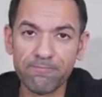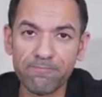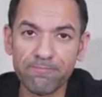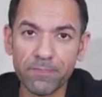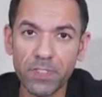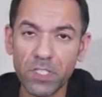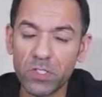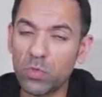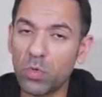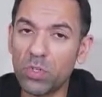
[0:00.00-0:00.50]

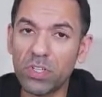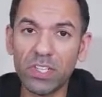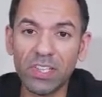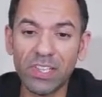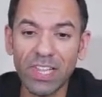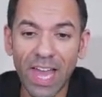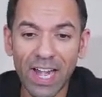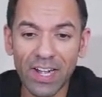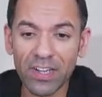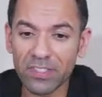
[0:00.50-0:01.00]
There's no
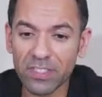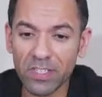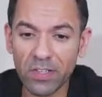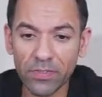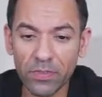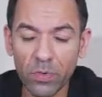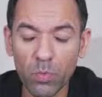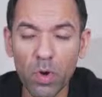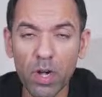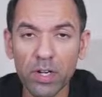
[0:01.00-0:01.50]
clarity of
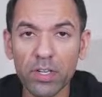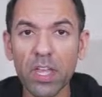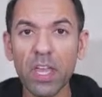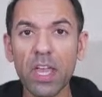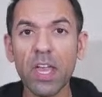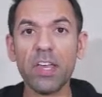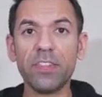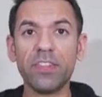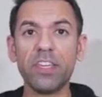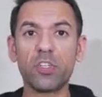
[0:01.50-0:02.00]
the work.
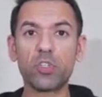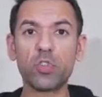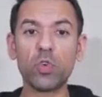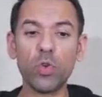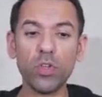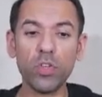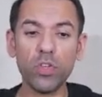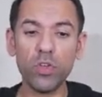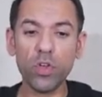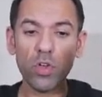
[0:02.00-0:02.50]
They show
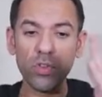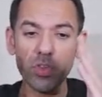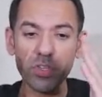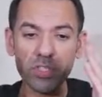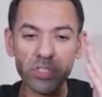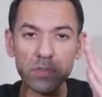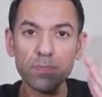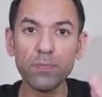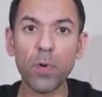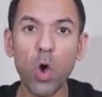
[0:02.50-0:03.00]
you the
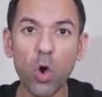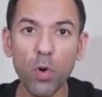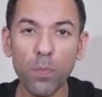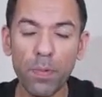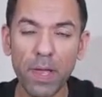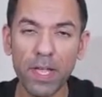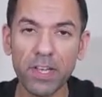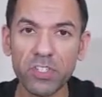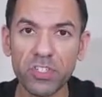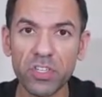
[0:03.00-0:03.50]
small
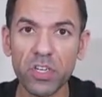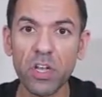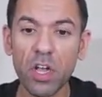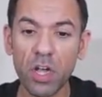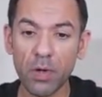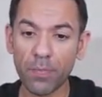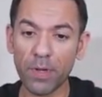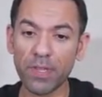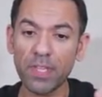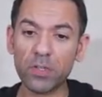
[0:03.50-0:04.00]
picture,
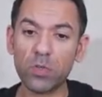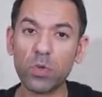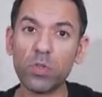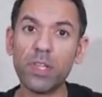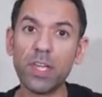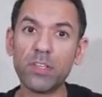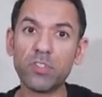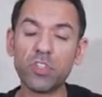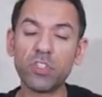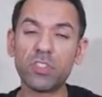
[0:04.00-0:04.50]
but they don't
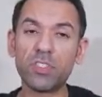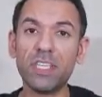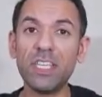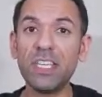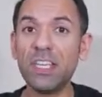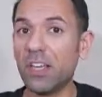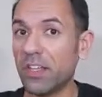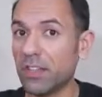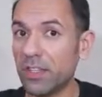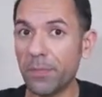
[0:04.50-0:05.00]
let you see
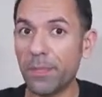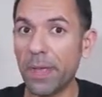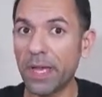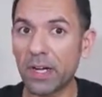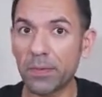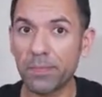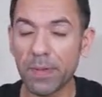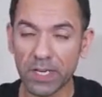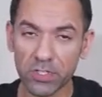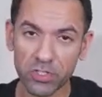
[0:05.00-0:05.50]
the bigger
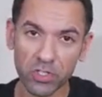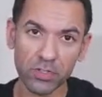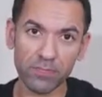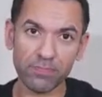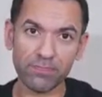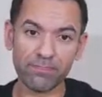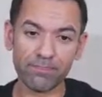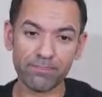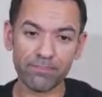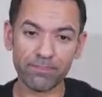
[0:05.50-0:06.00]
picture.
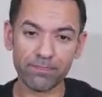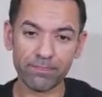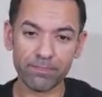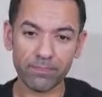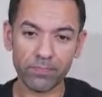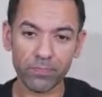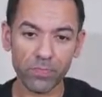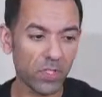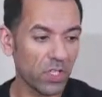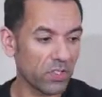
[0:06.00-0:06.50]

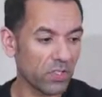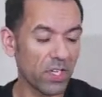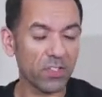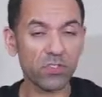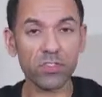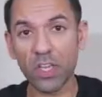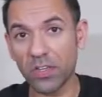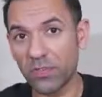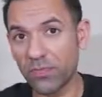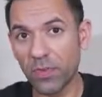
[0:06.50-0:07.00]
Does that
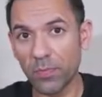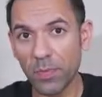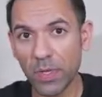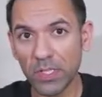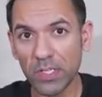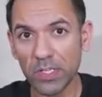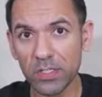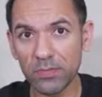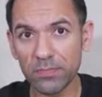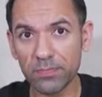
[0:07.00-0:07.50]
sound
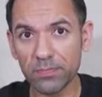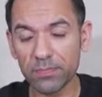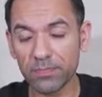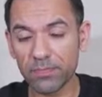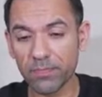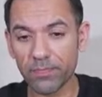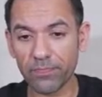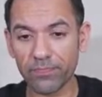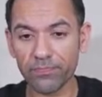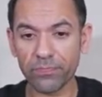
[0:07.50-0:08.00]
familiar?
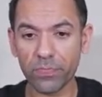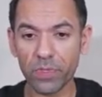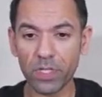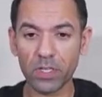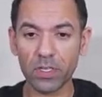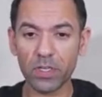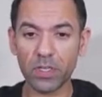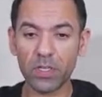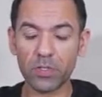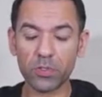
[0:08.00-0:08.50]

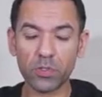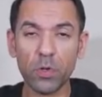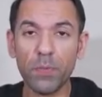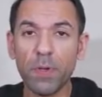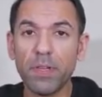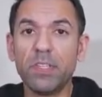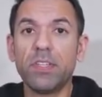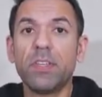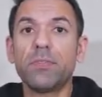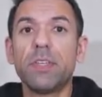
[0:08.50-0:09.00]
So
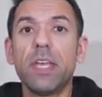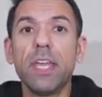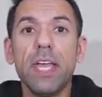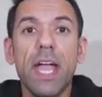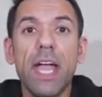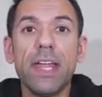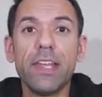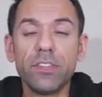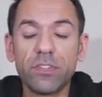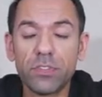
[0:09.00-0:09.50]
many times.
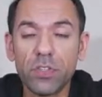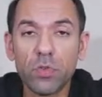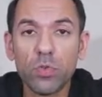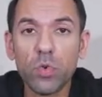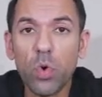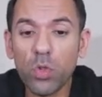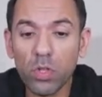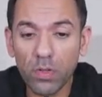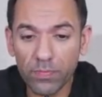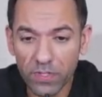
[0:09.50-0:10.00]
And it's the
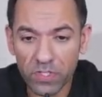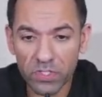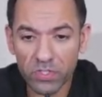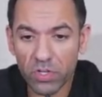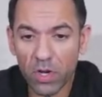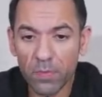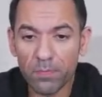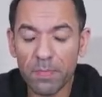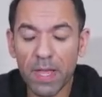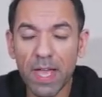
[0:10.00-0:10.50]
role of the
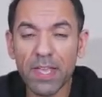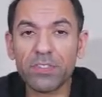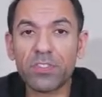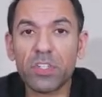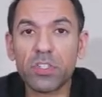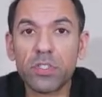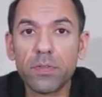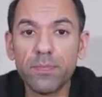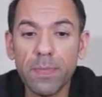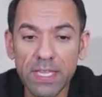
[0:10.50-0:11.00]
Scrum Master
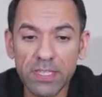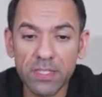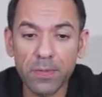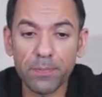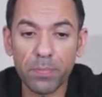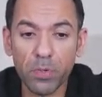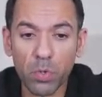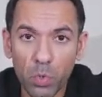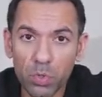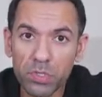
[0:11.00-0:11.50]
to make the
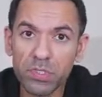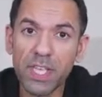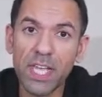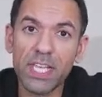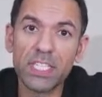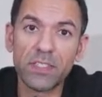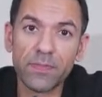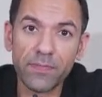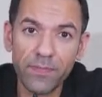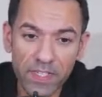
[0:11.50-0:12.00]

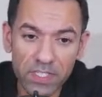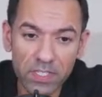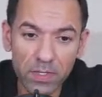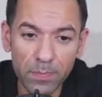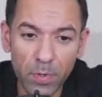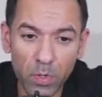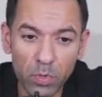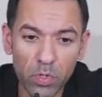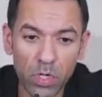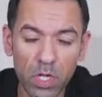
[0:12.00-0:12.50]
process
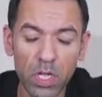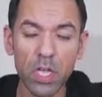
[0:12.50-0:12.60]
visible